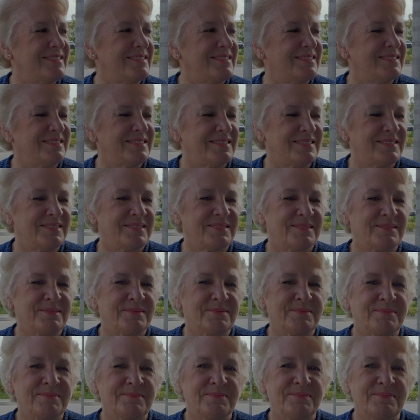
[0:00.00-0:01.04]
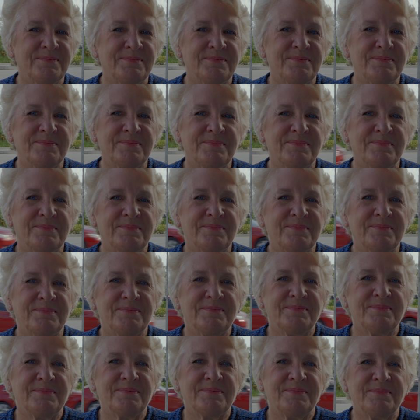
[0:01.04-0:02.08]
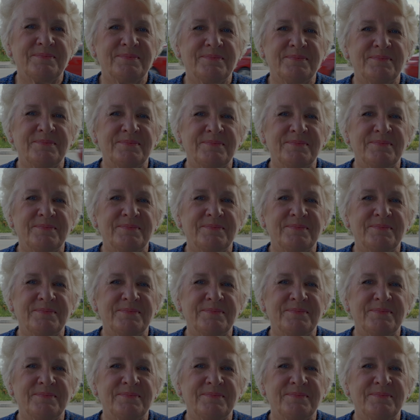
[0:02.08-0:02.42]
The person shown says nothing.